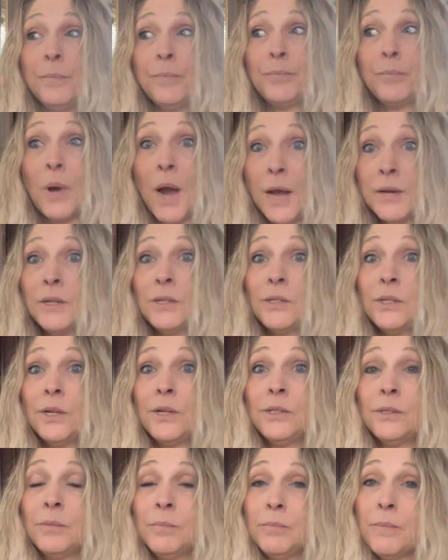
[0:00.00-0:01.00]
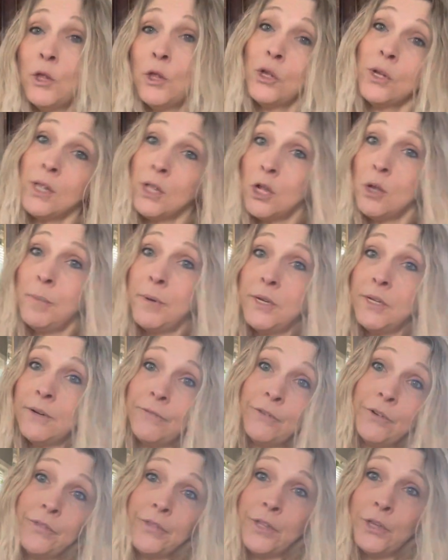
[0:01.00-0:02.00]
practices may look a little bit
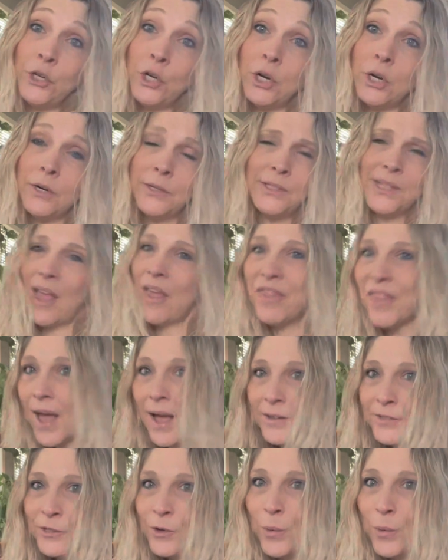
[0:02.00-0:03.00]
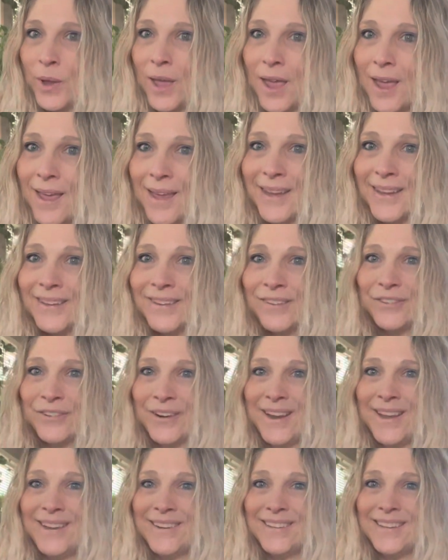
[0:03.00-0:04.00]
different than yours and that's okay,
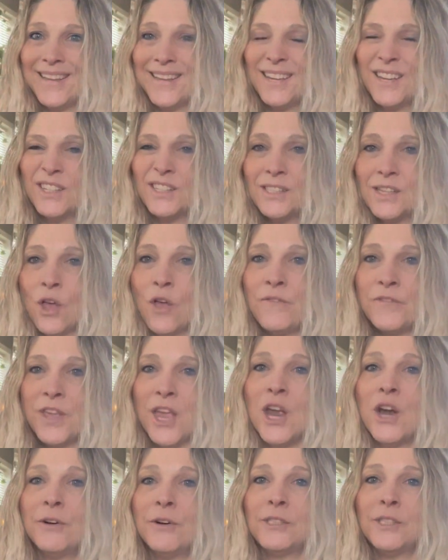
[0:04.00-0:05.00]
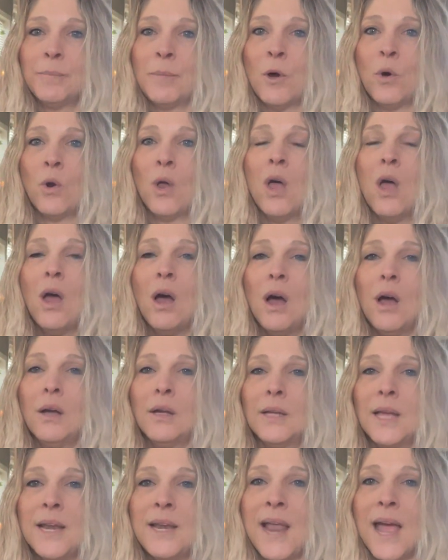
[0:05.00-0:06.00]
right? Because self-care is about
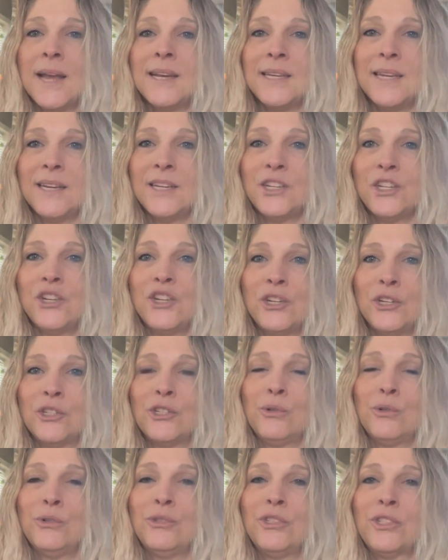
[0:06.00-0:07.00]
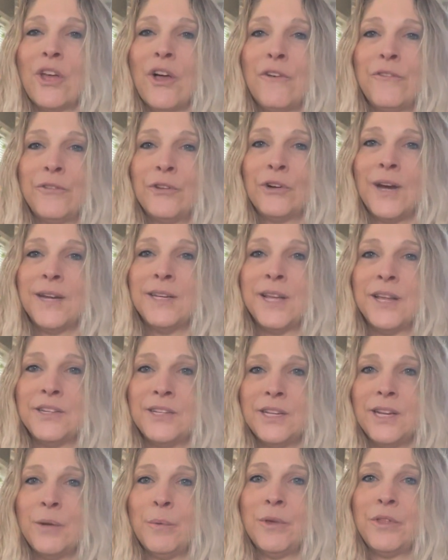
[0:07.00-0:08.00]
connecting to your true self, your
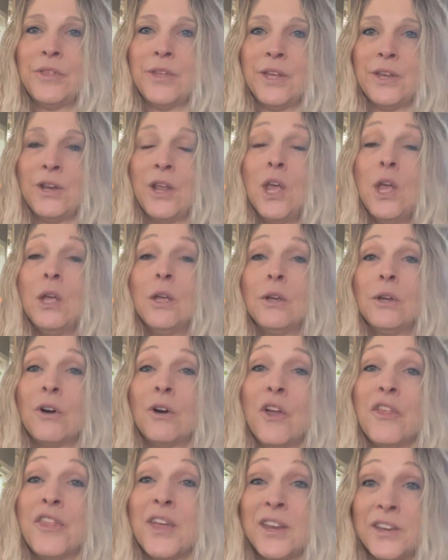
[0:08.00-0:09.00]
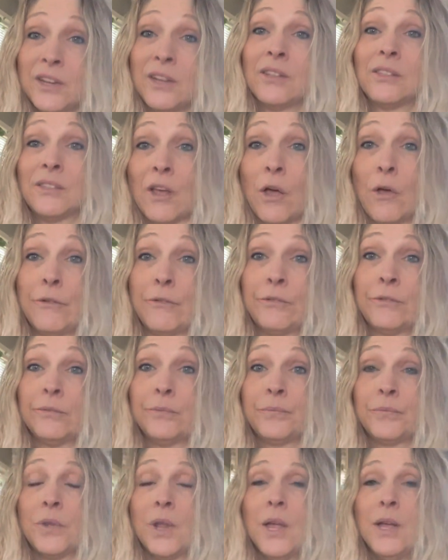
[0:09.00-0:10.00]
identity within, your authentic self.
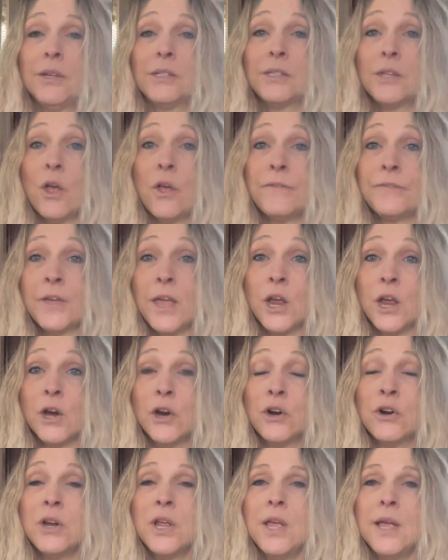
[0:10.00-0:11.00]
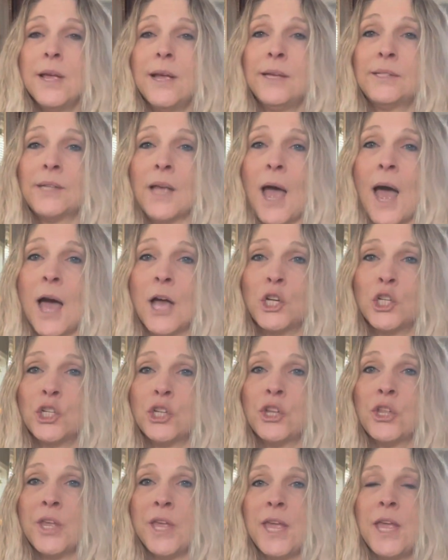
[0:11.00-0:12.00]
Self care is
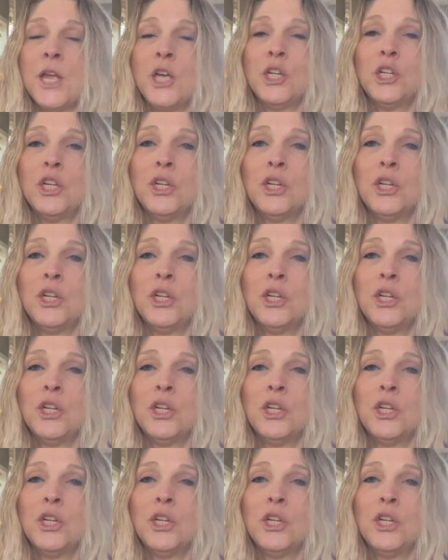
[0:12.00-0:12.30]
actually